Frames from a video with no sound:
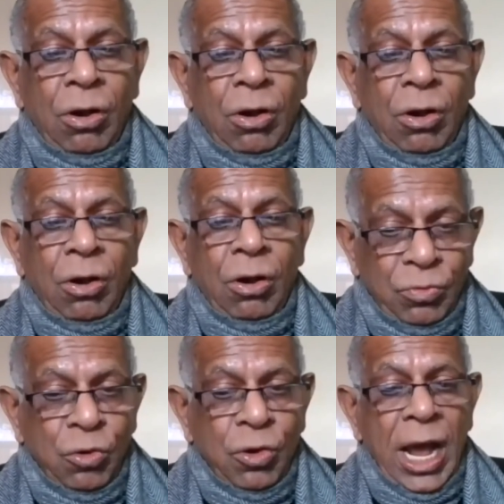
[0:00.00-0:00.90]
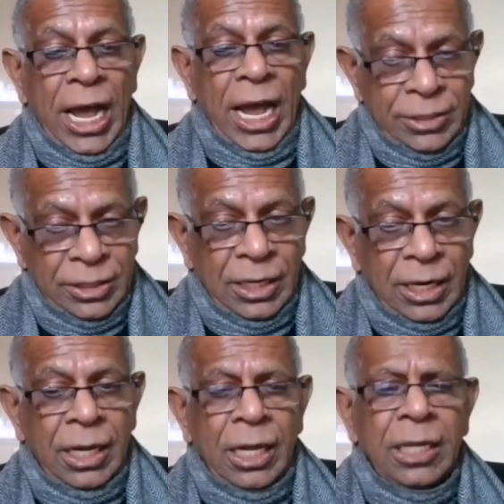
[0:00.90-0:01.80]
on Wuhan
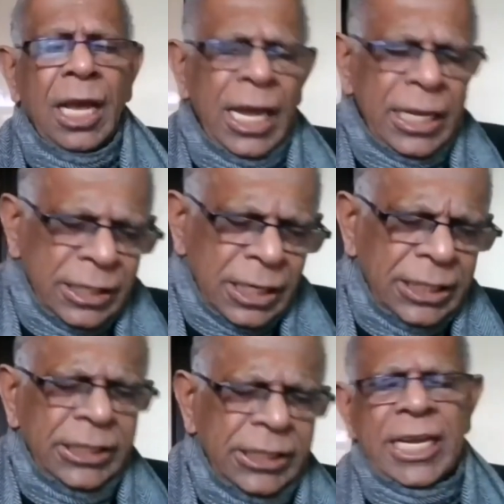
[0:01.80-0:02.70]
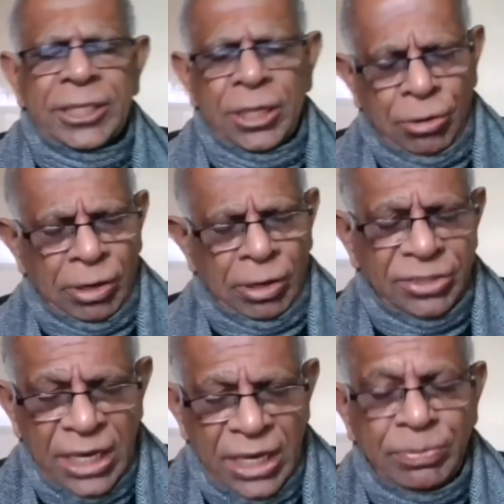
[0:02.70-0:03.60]
and a little later or at
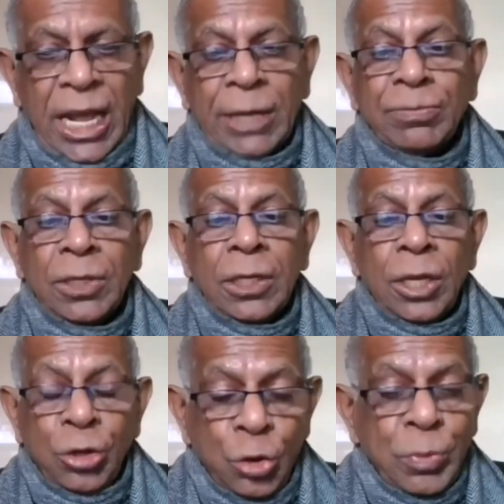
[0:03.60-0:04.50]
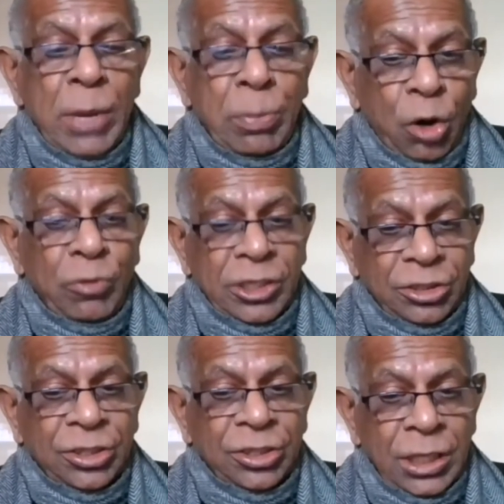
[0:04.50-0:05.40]
the same time, Hubei
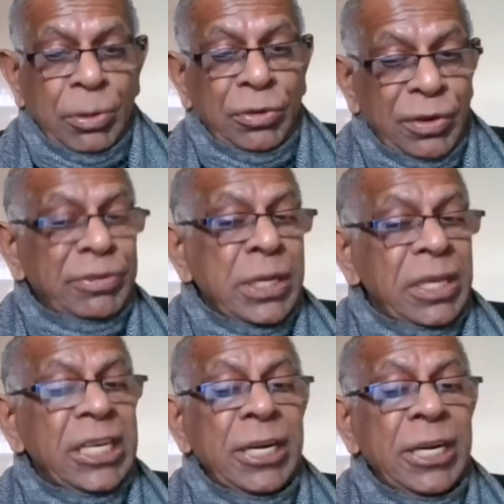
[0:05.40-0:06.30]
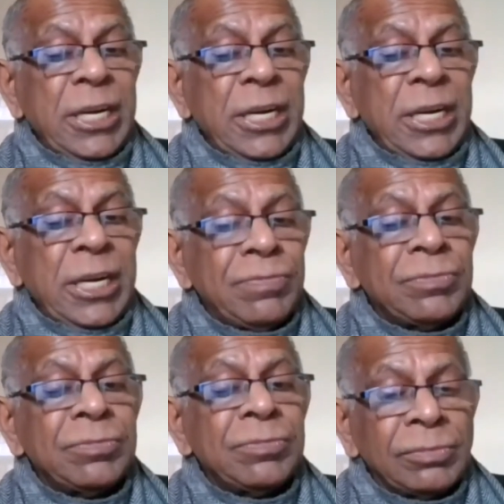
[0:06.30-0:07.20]
province, about 50 million people,
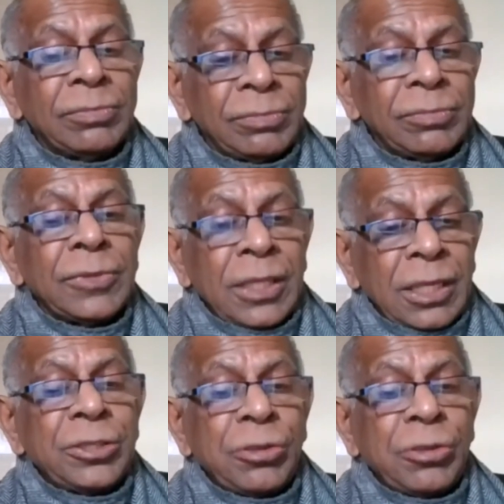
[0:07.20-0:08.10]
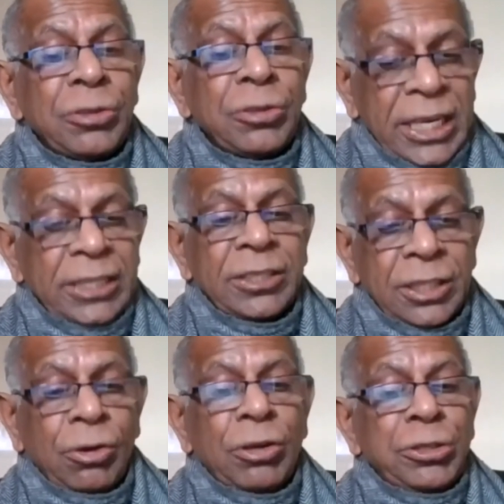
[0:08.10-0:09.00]

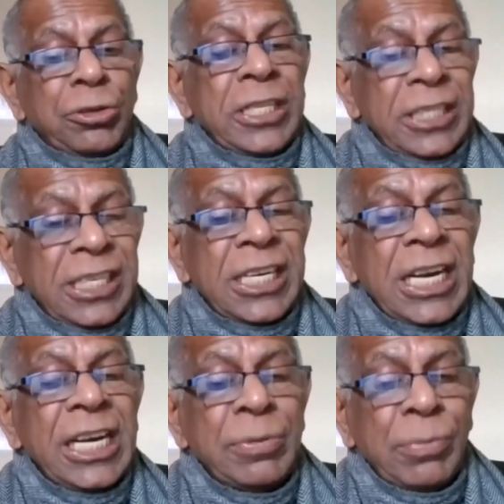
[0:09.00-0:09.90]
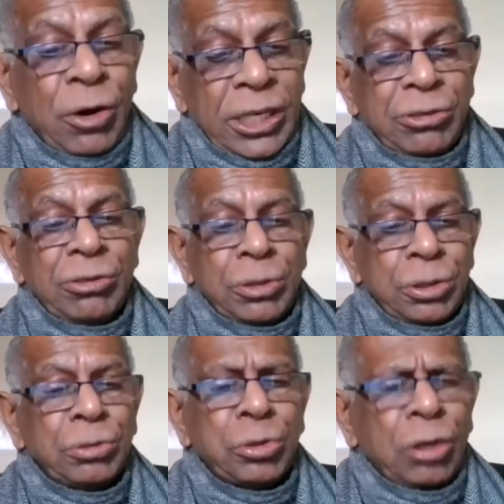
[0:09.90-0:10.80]
22nd or 23rd early morning,
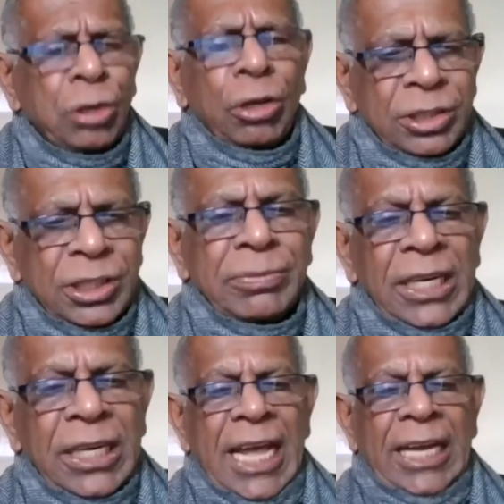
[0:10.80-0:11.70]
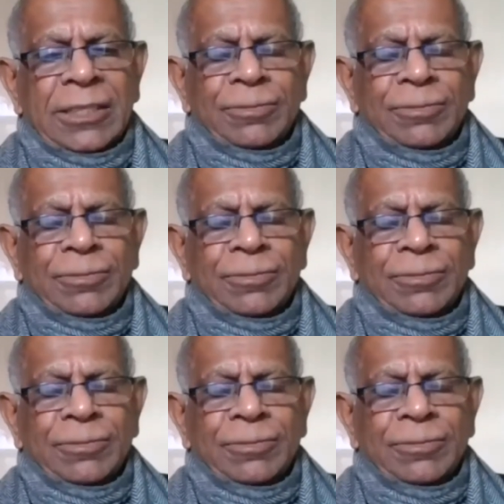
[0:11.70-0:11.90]
2 o'clock or something like that.